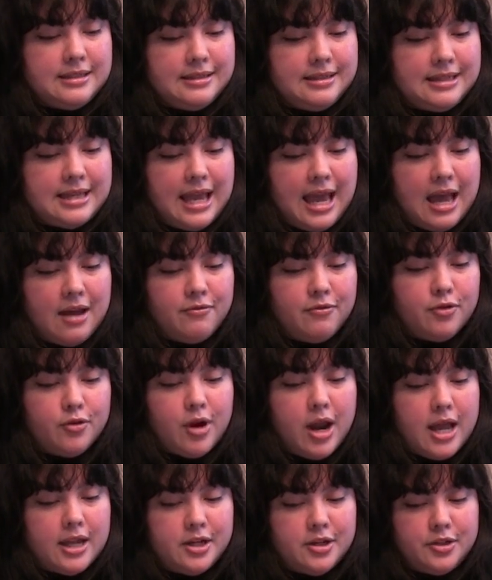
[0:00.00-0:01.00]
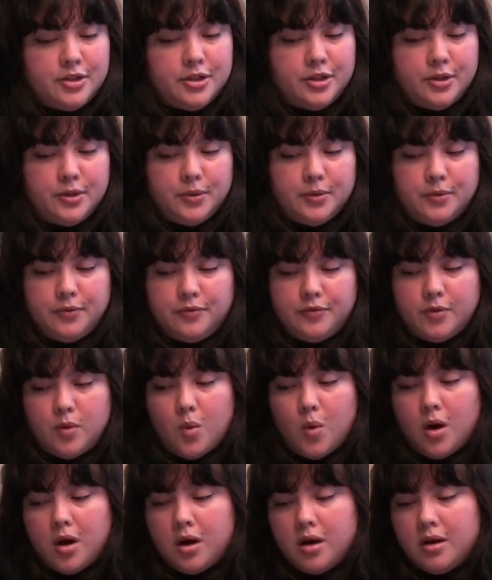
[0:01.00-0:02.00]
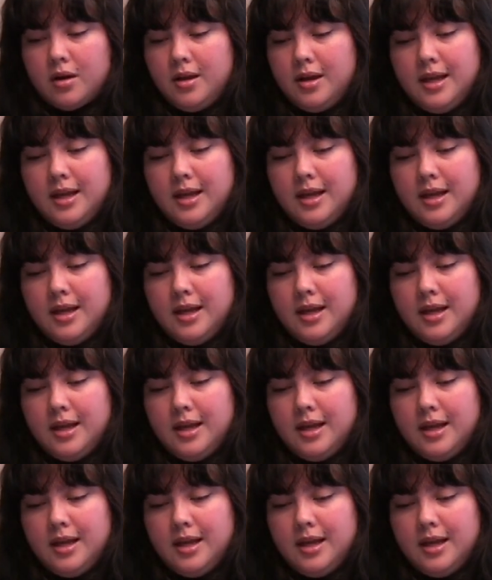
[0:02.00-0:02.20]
to have gratitude for